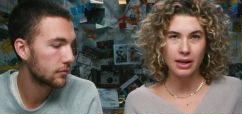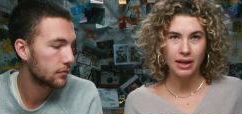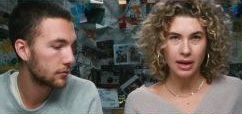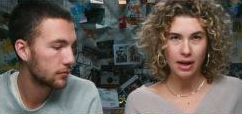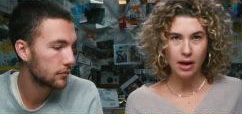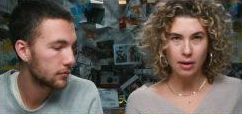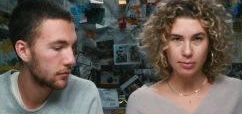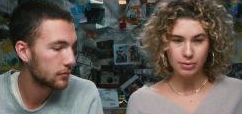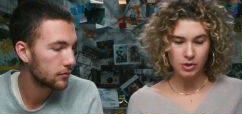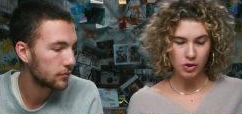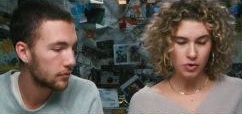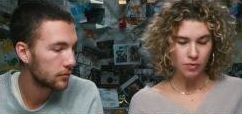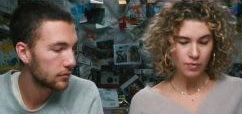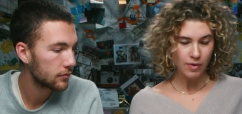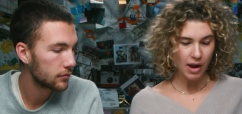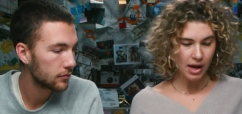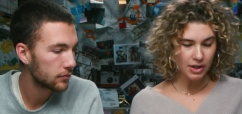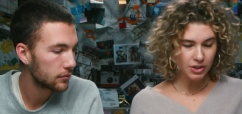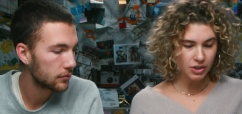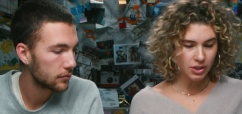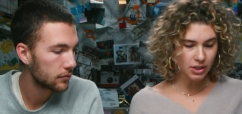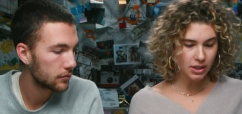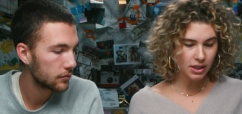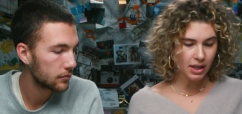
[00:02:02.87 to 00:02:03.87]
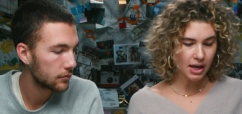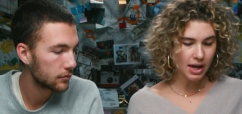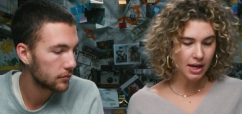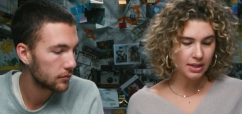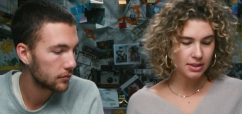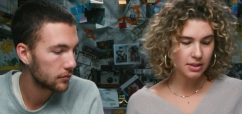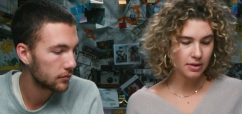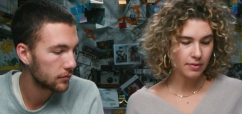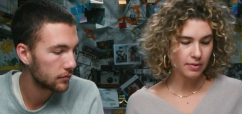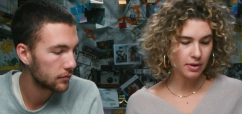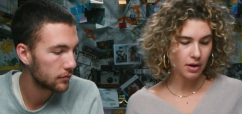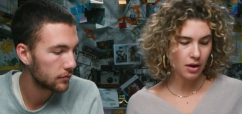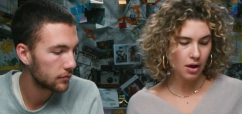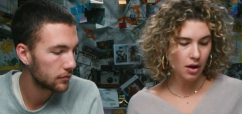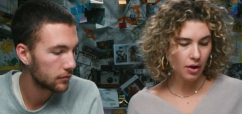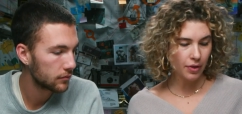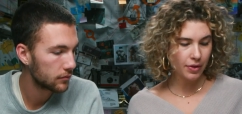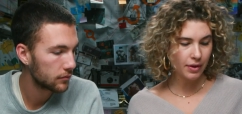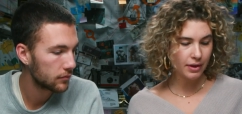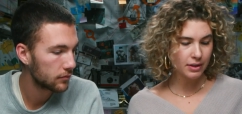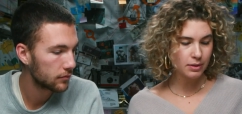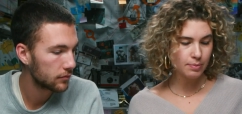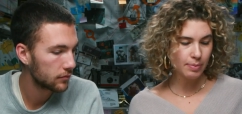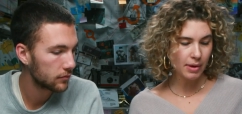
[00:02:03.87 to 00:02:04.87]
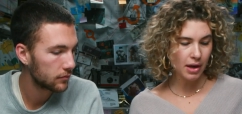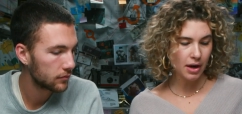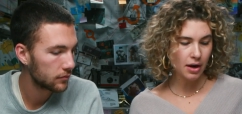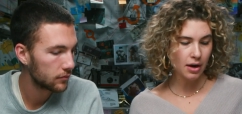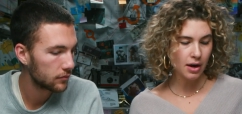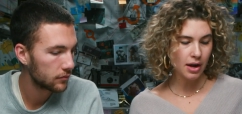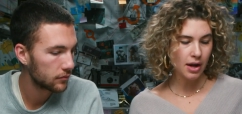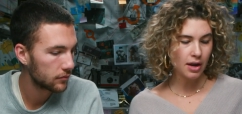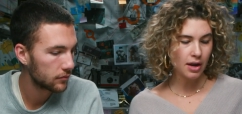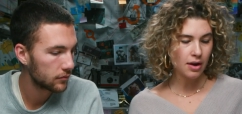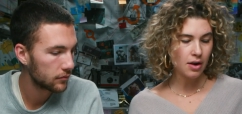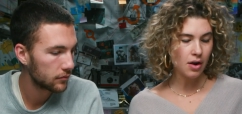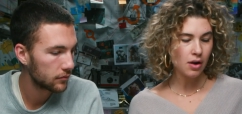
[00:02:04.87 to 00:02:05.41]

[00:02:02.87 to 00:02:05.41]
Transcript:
Speaker 1: like helps you rationalize and recall things better, and